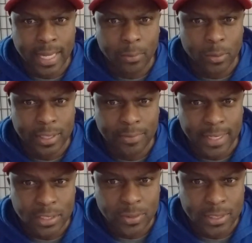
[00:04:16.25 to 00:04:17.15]
and I will give
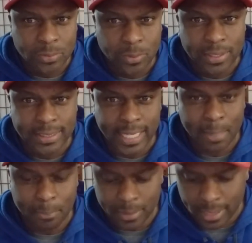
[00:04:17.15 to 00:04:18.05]
the address where this
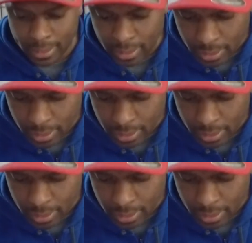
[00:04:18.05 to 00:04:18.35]
happened at.